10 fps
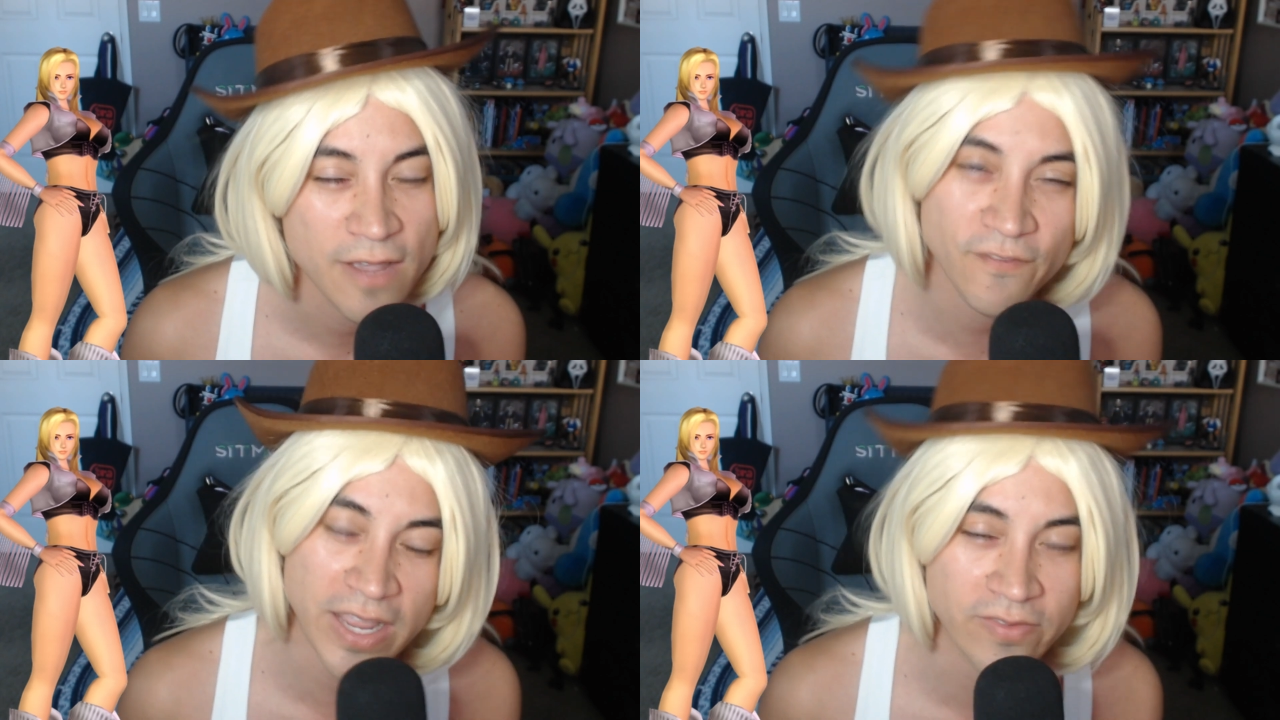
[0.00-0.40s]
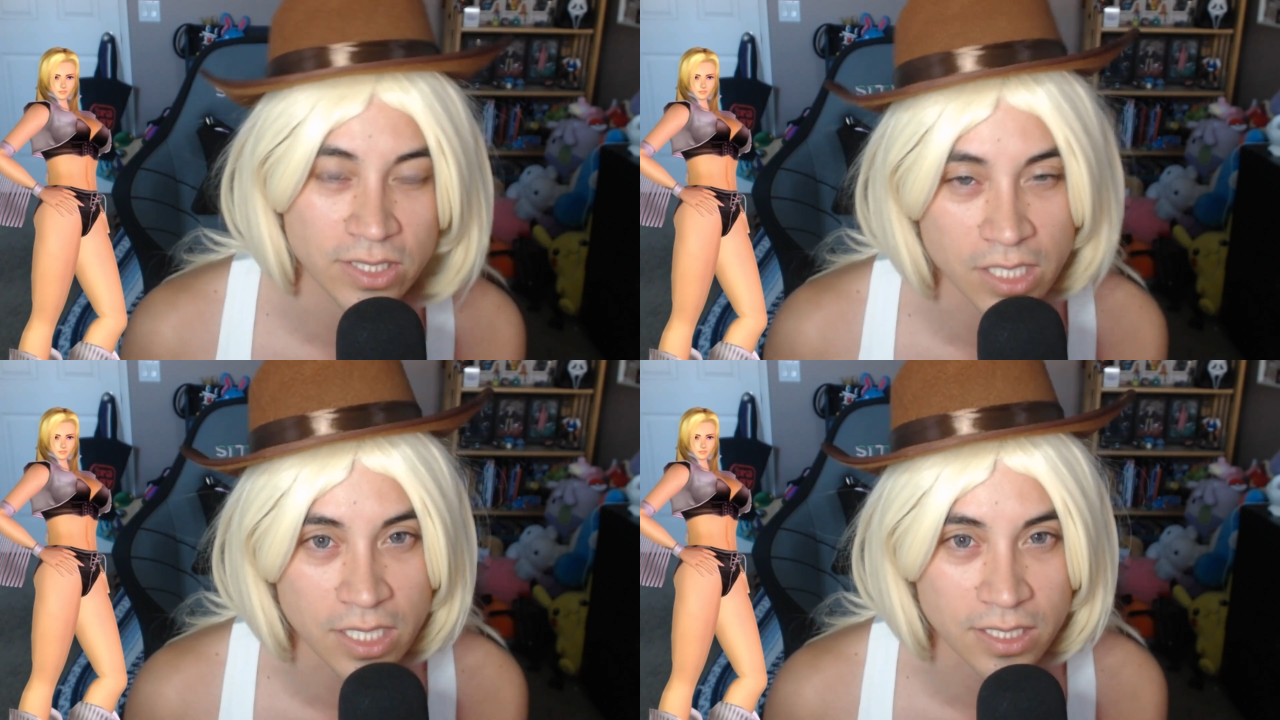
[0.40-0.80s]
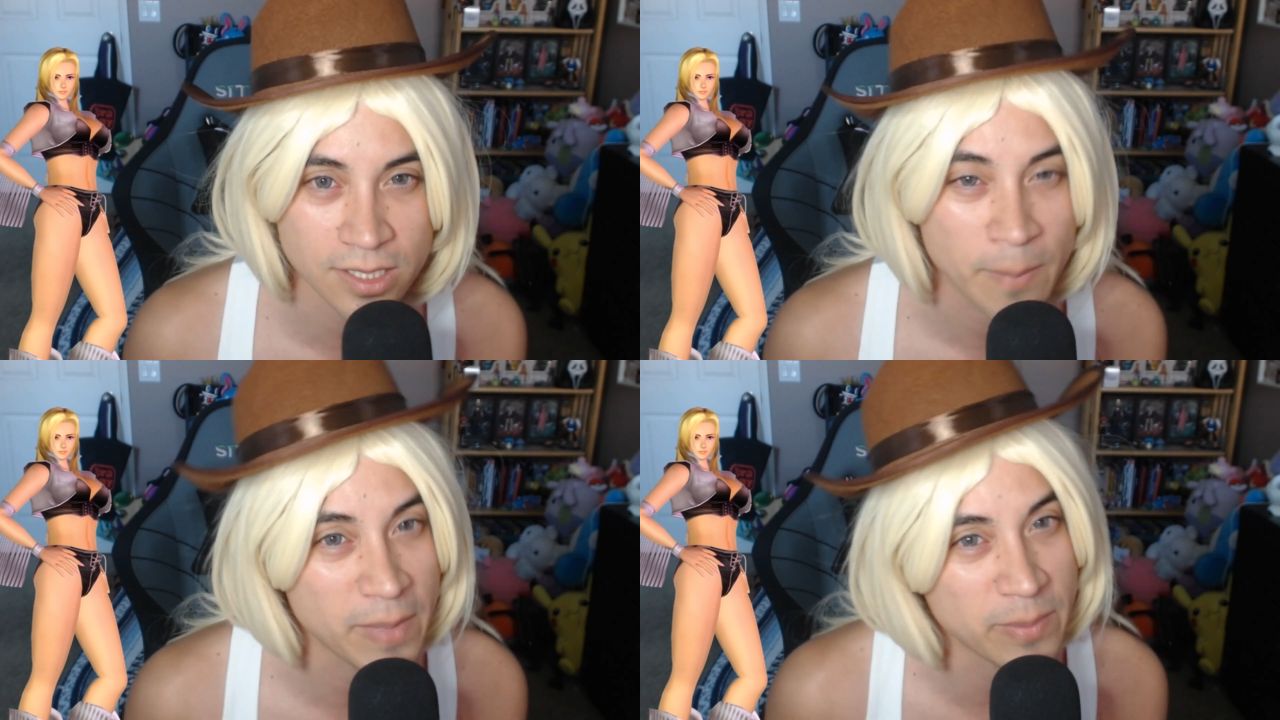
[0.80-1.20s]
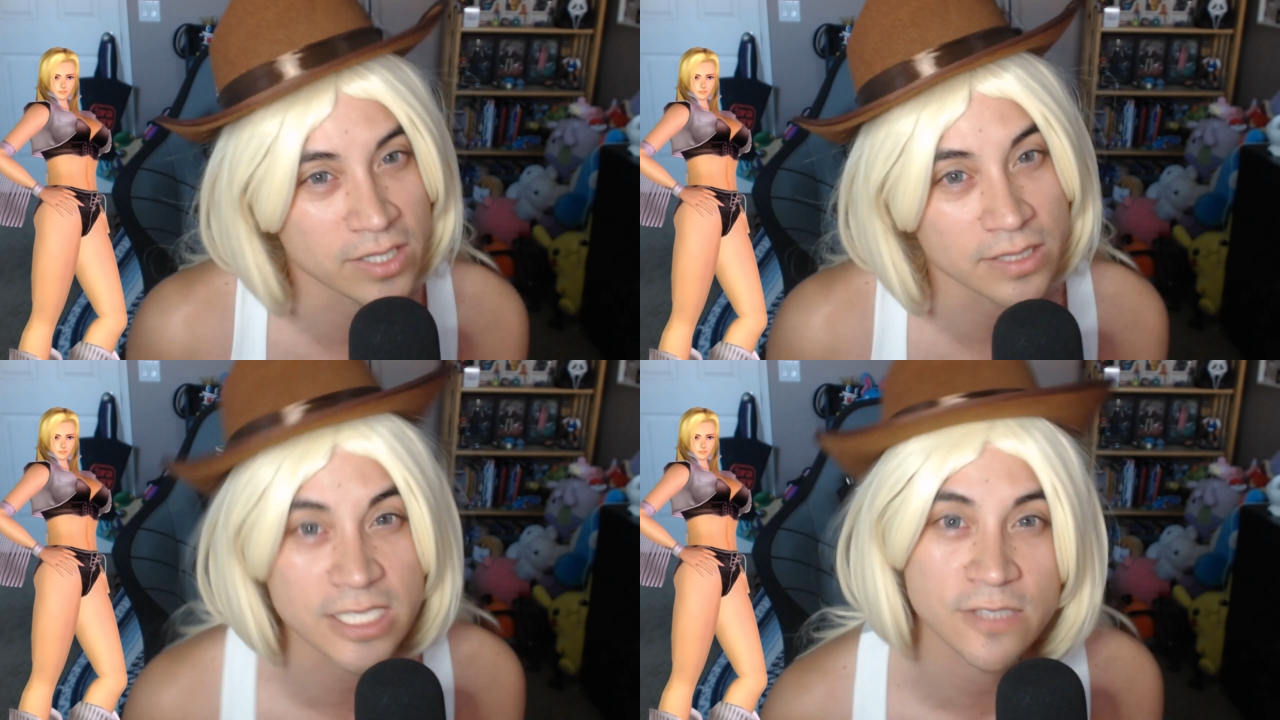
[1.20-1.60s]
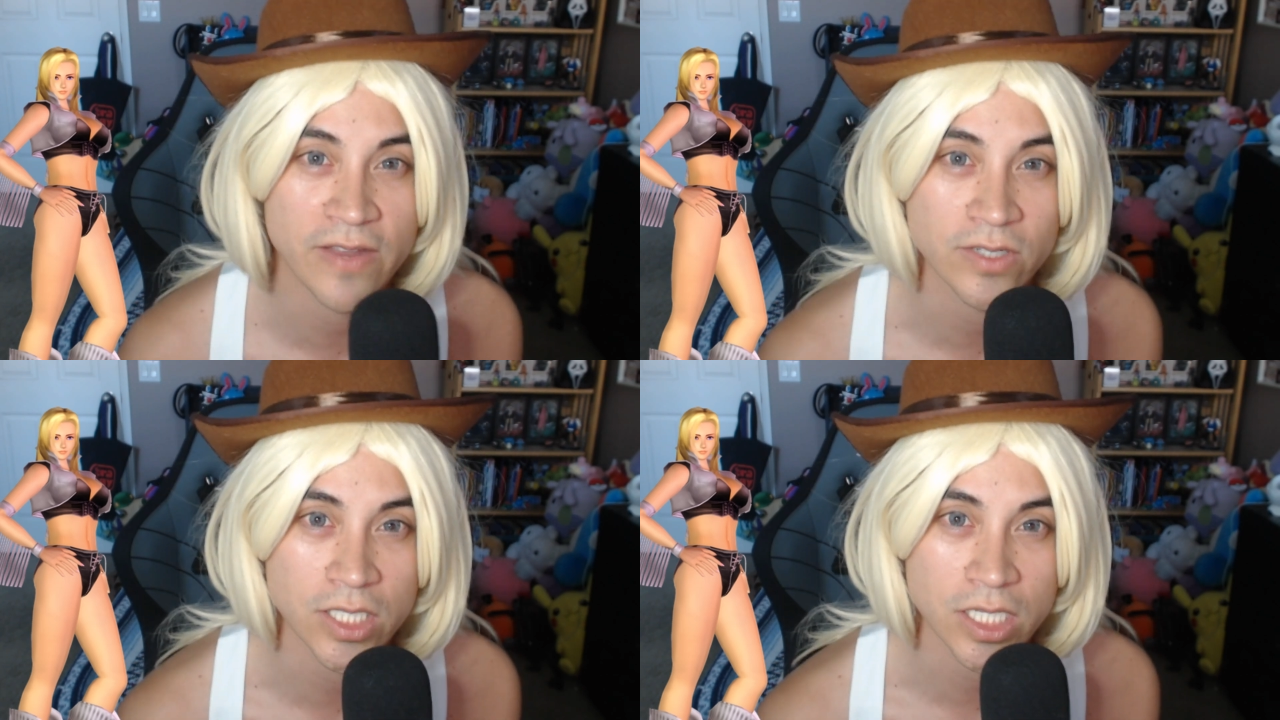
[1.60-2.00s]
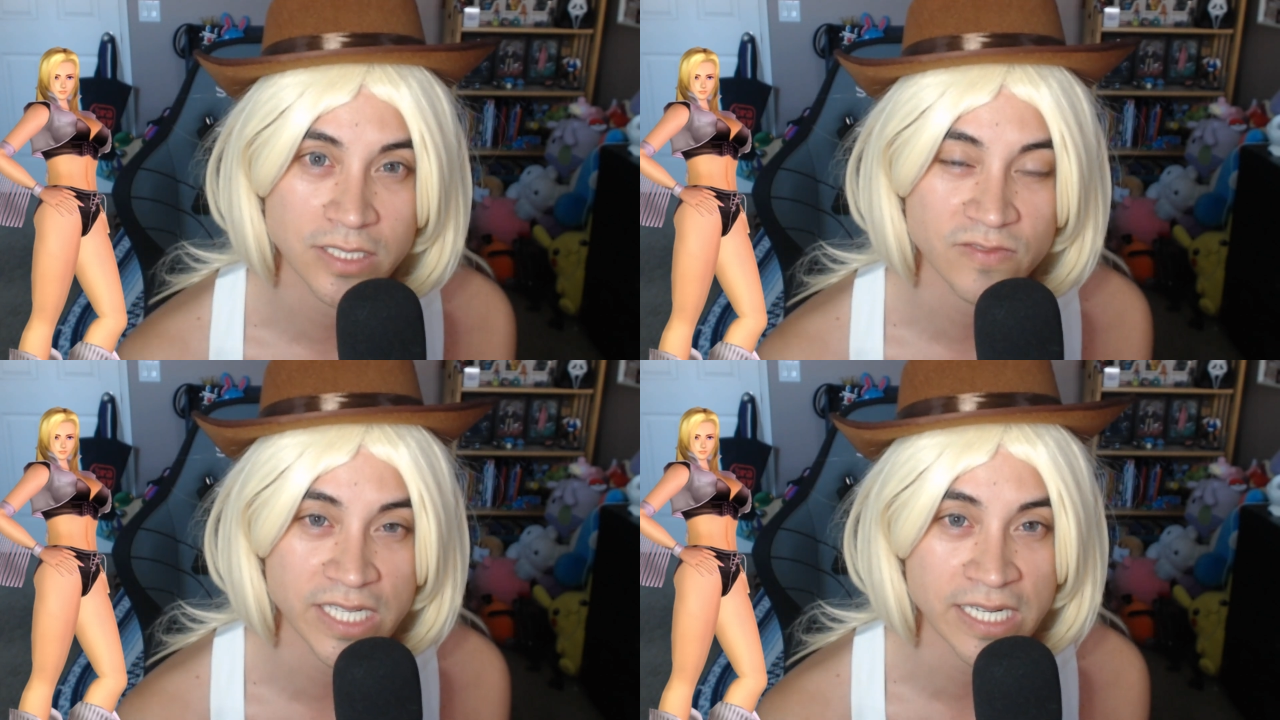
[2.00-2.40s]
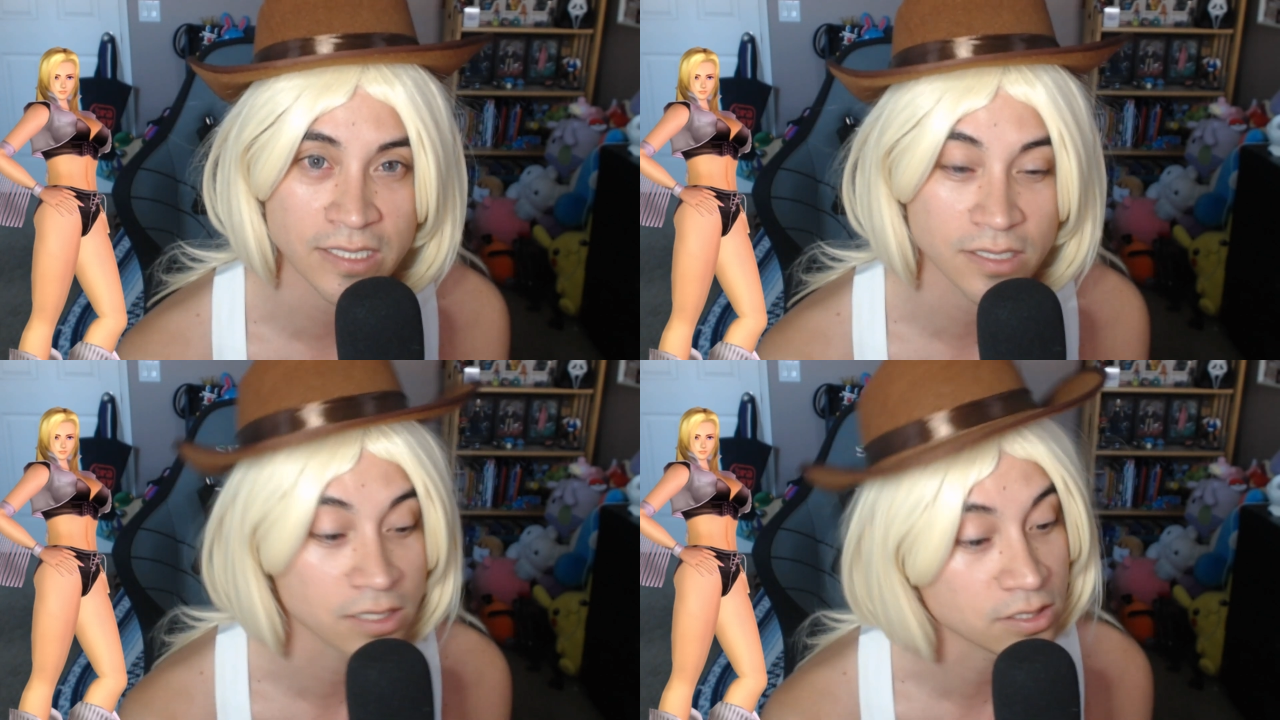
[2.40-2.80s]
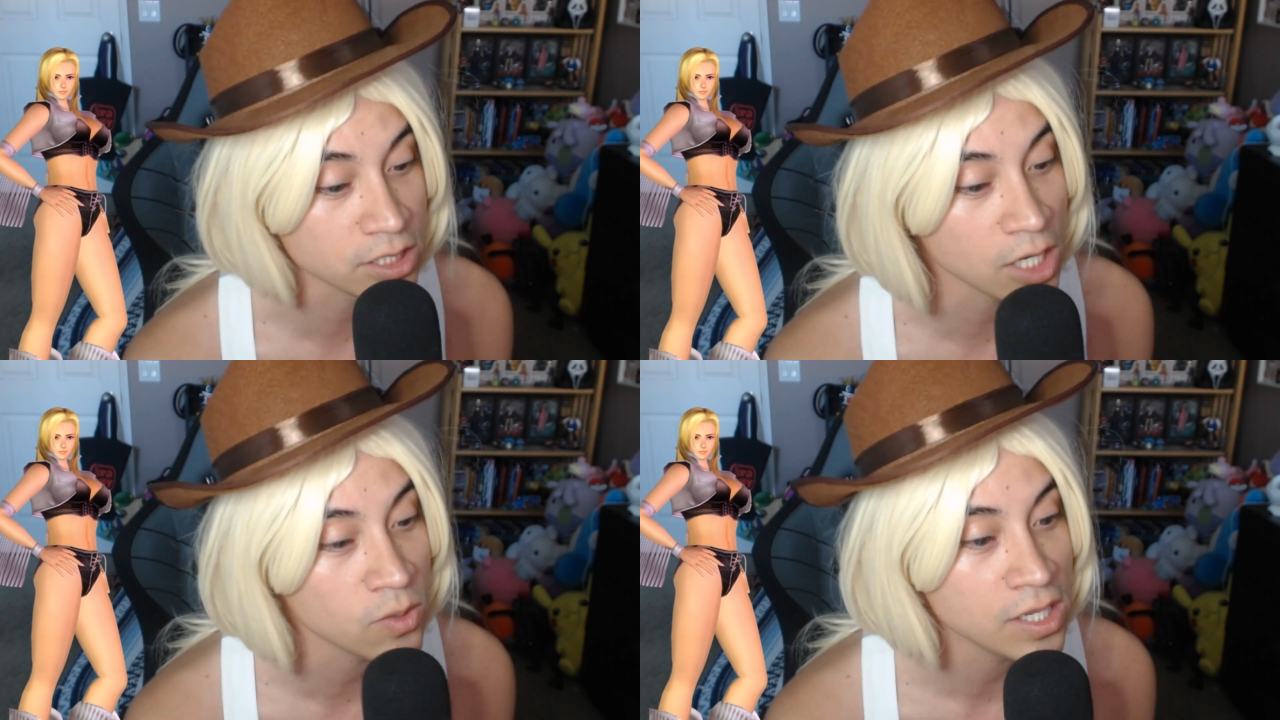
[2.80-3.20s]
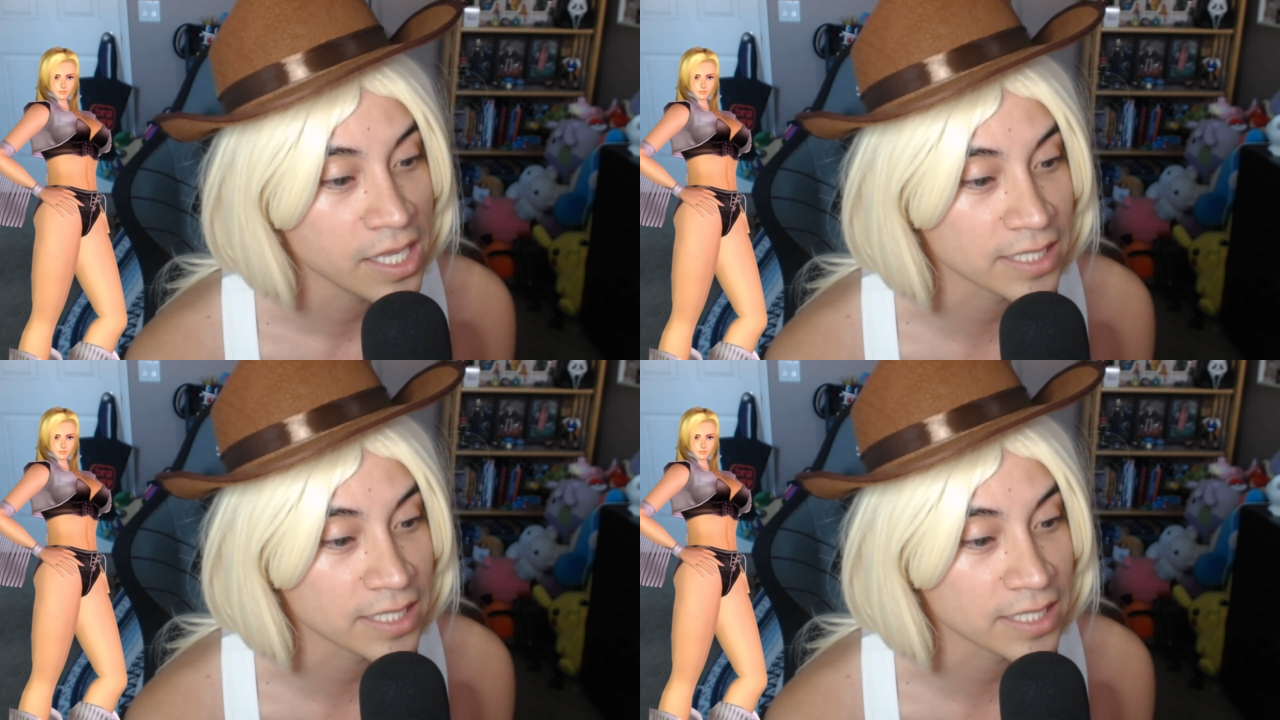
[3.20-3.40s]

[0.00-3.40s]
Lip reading: favorite looks, maybe your least favorite looks of Tina's, because, you know,